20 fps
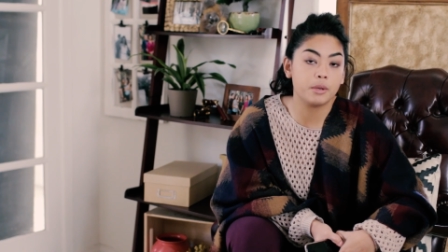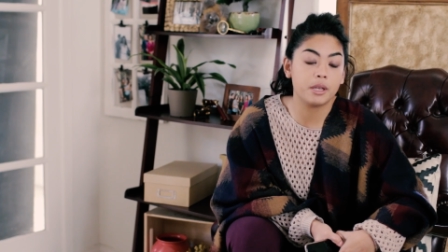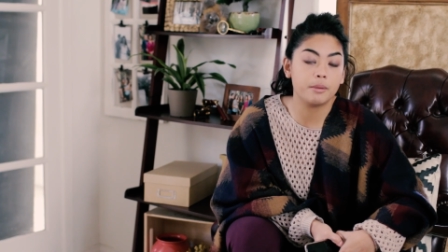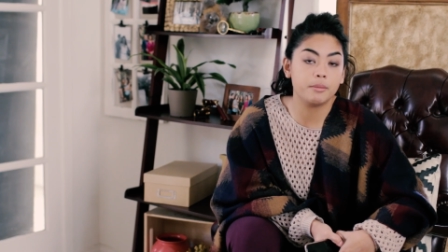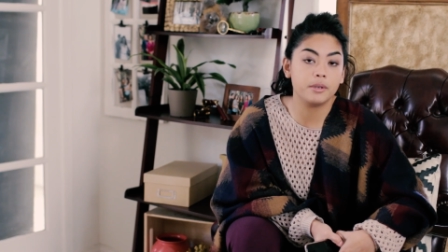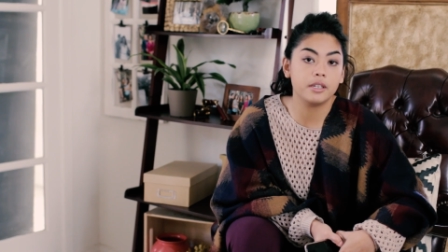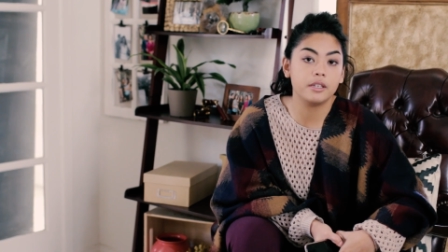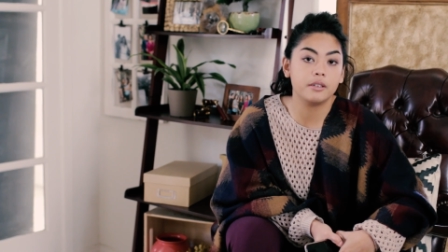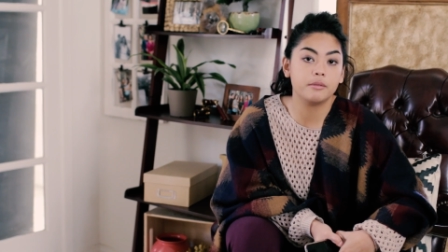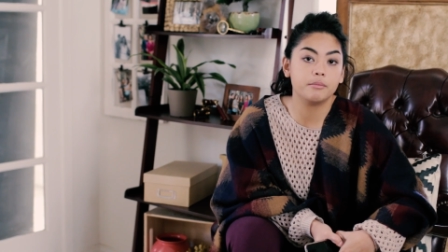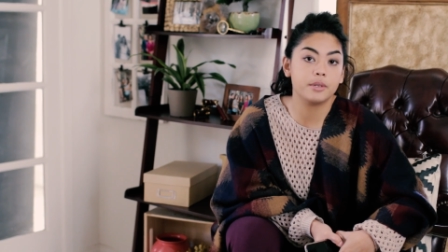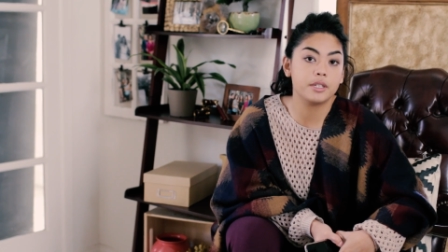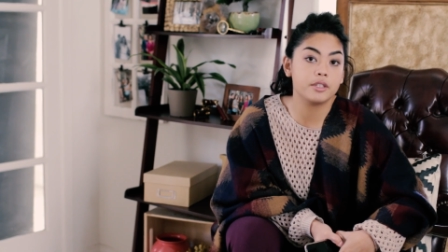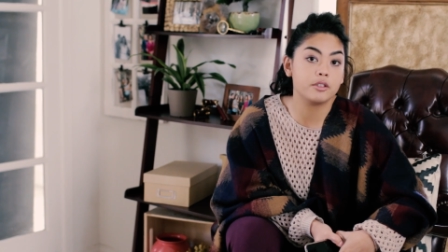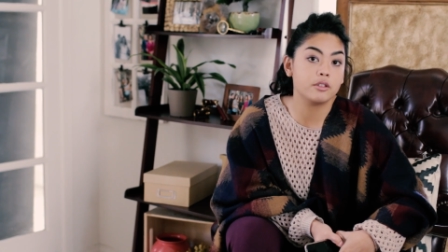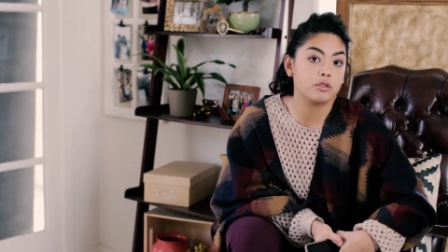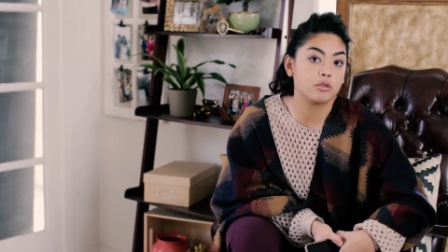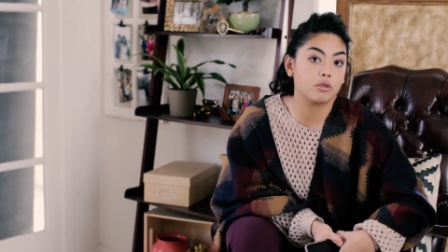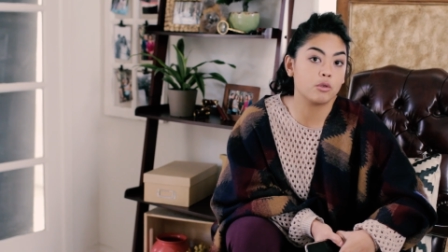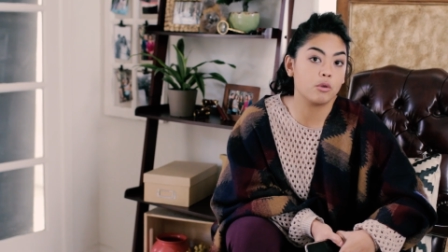maybe
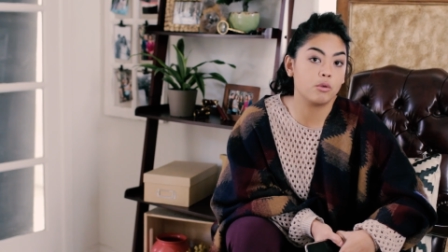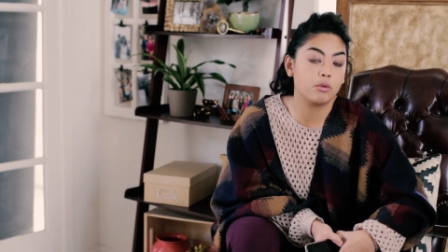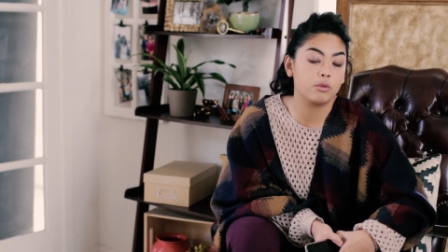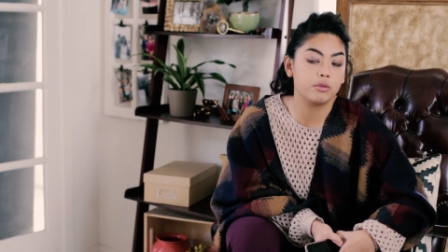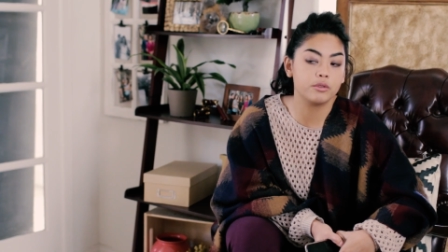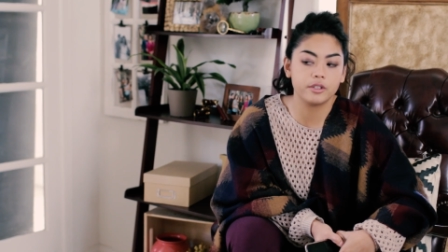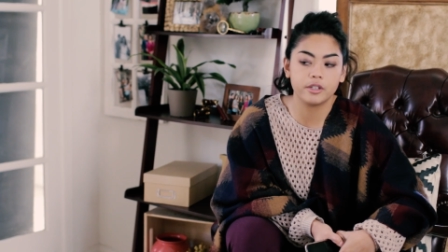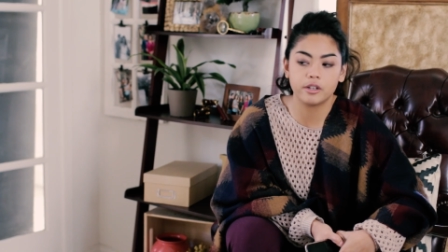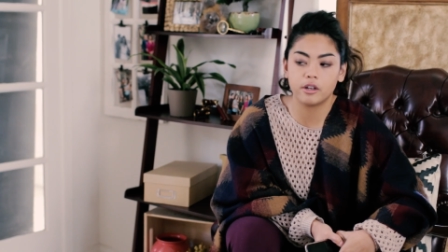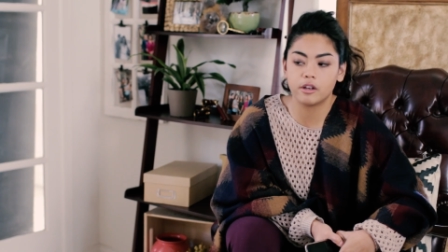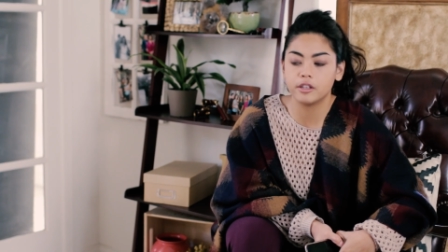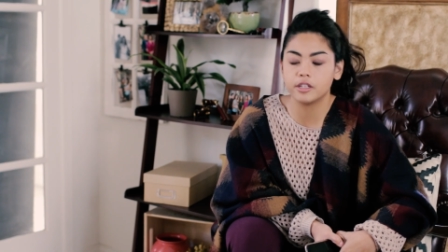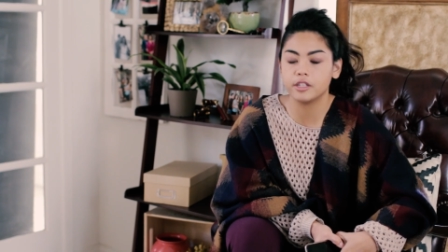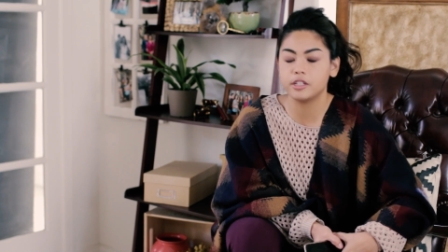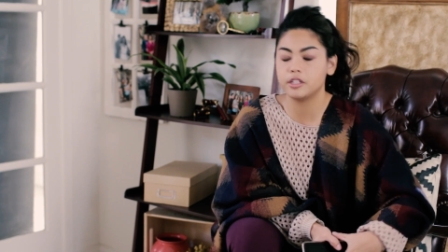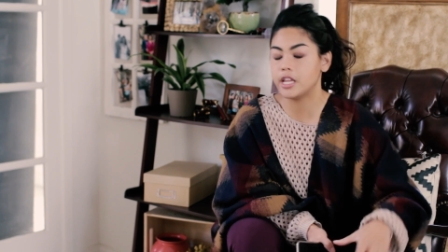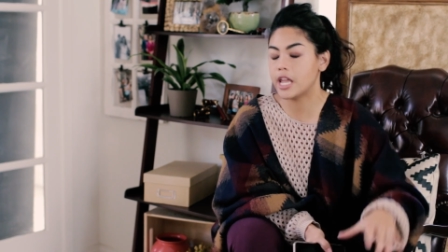business goals and all that.